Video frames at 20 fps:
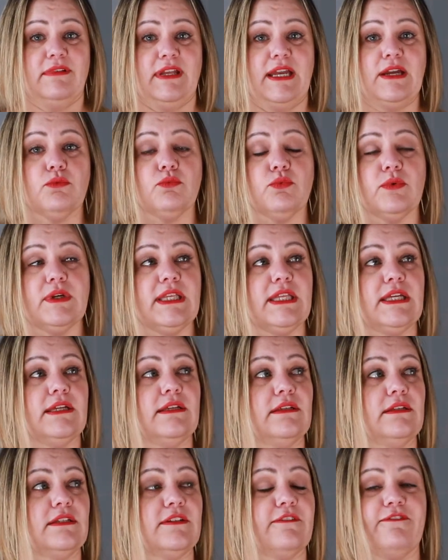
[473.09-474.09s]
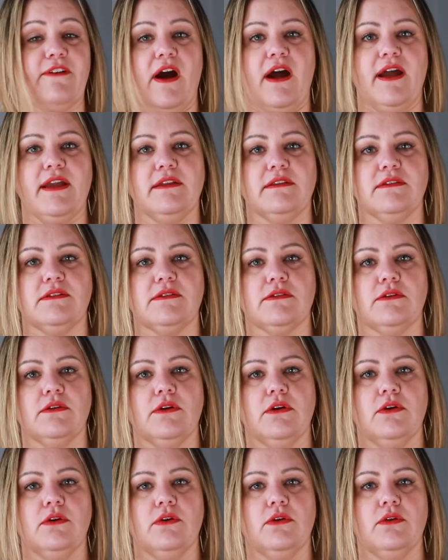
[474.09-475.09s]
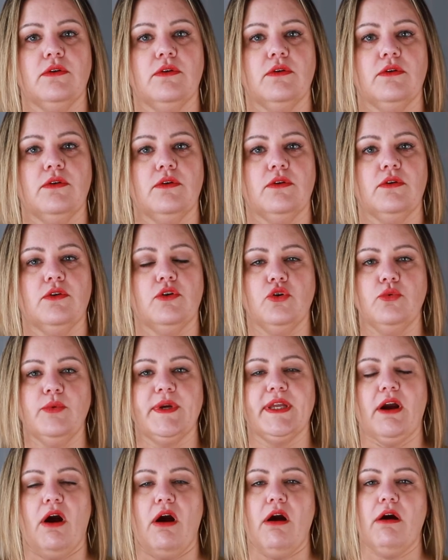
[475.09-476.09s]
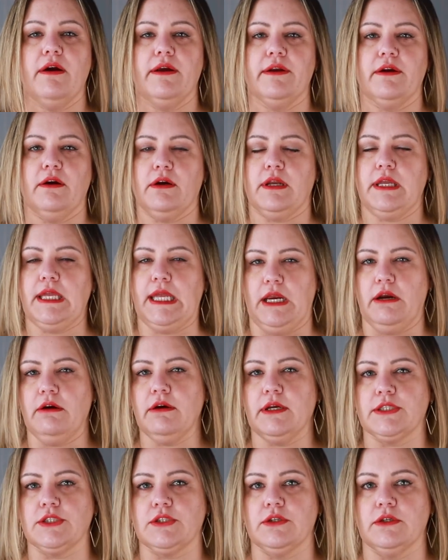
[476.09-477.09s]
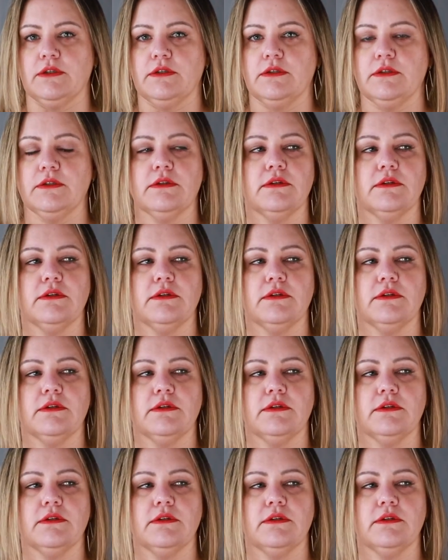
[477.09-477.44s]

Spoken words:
It really defines who we are and our character.